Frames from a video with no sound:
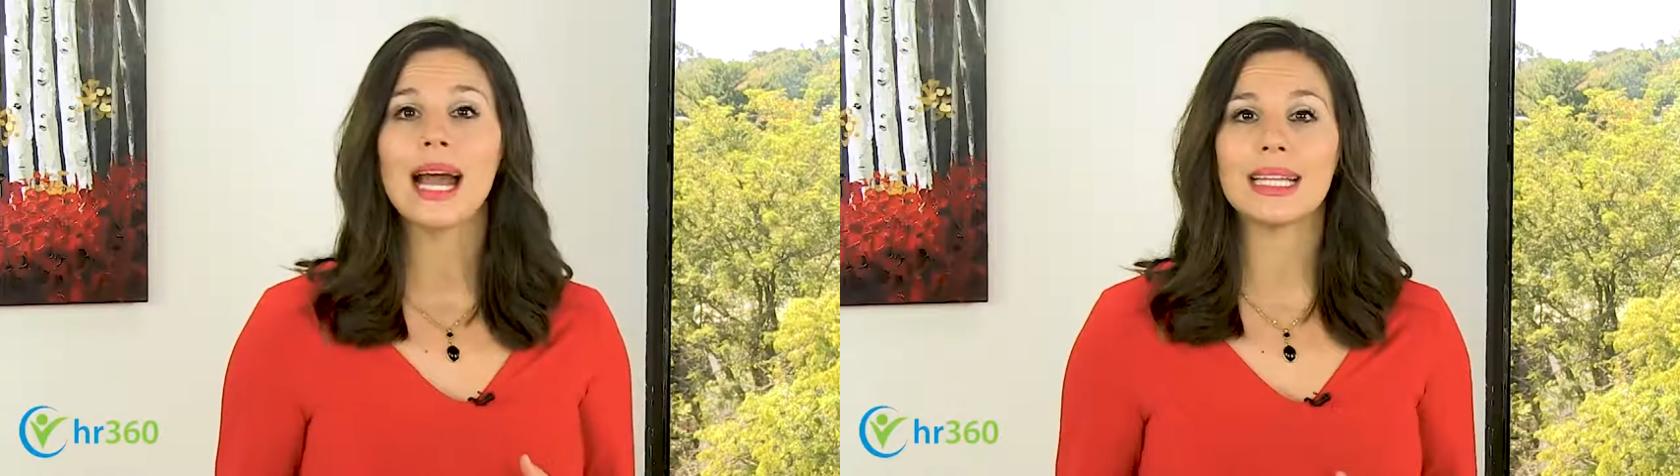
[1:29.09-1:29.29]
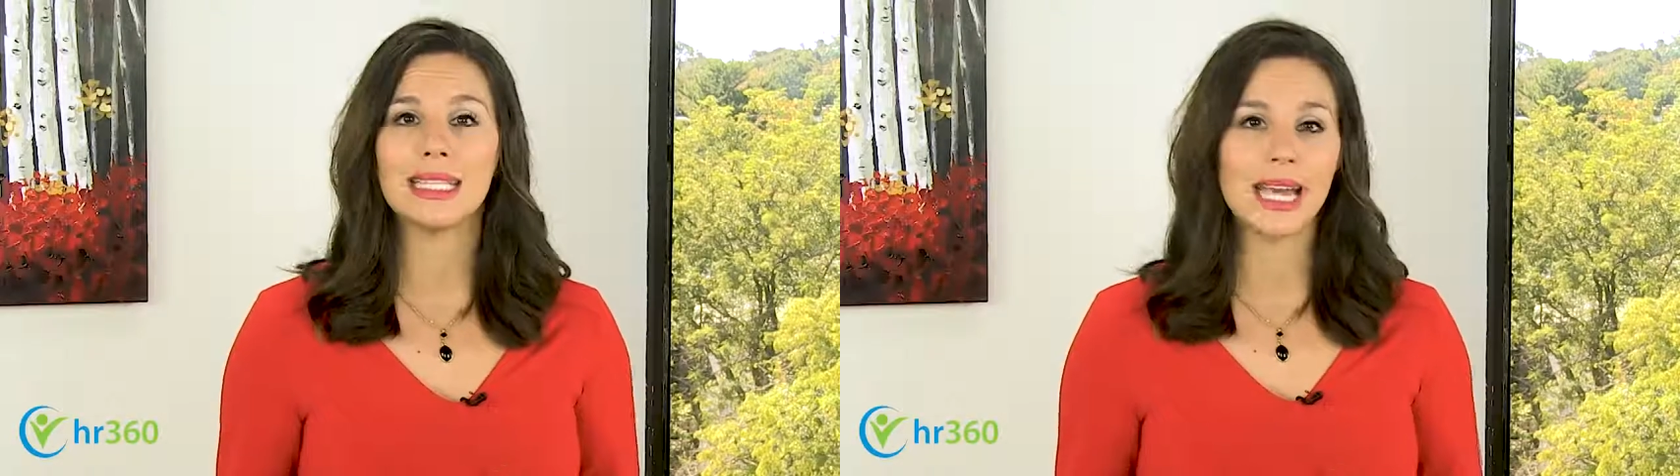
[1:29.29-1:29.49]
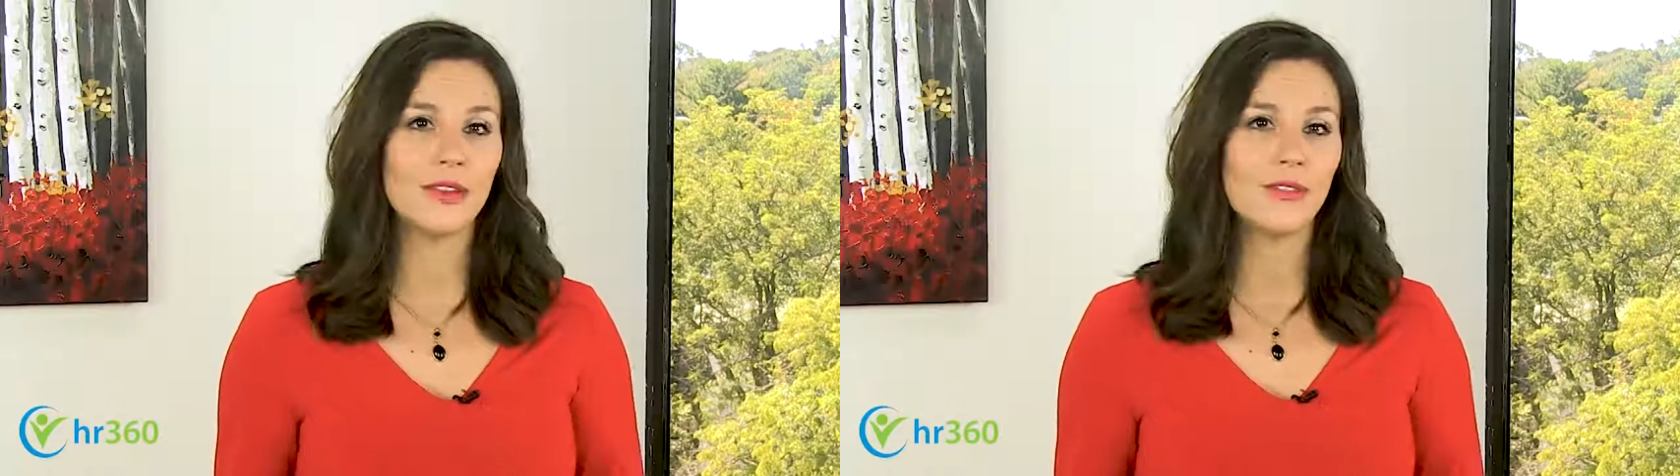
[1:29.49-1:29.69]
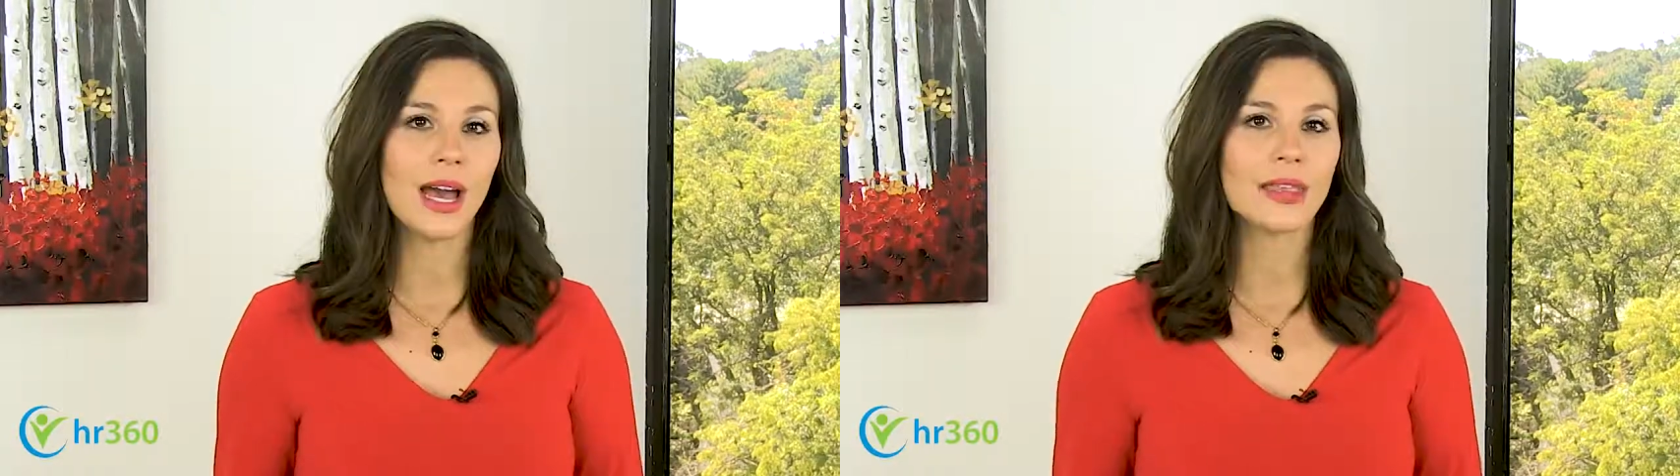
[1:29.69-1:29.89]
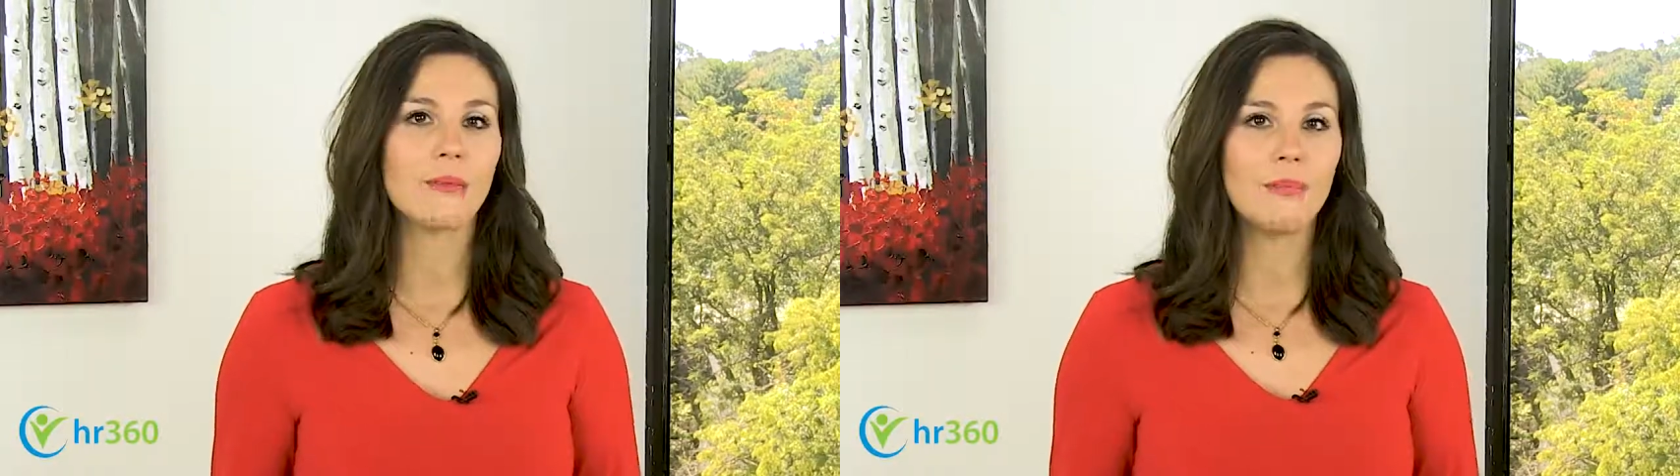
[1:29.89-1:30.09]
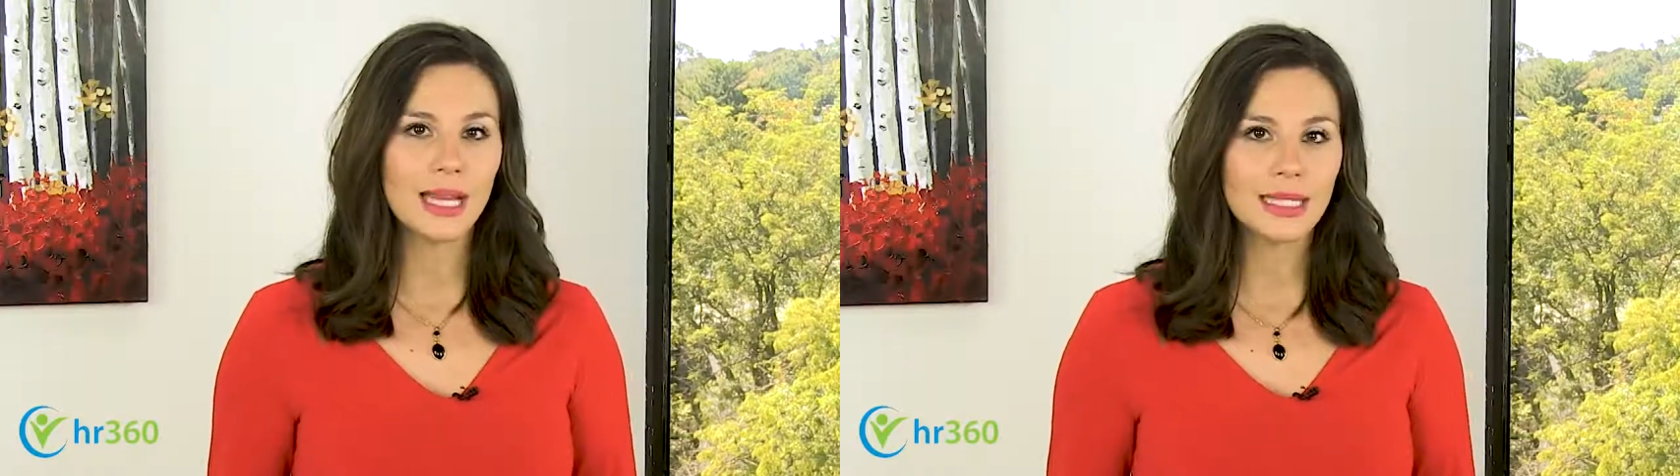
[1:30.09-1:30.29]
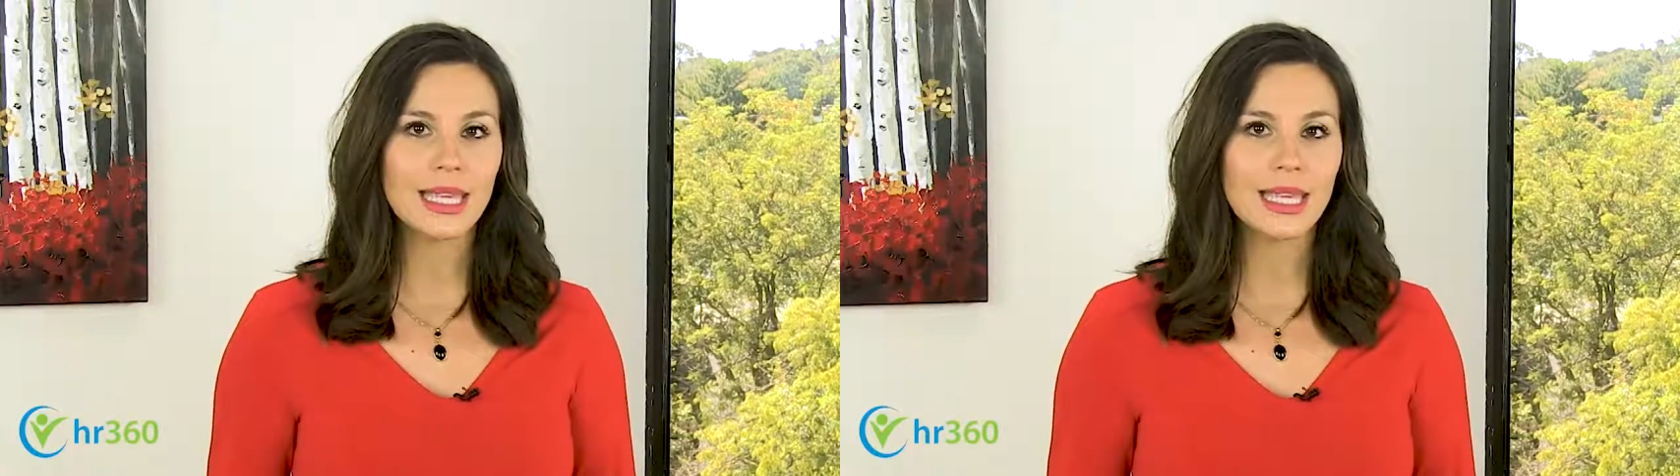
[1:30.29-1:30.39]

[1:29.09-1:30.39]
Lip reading: identify the best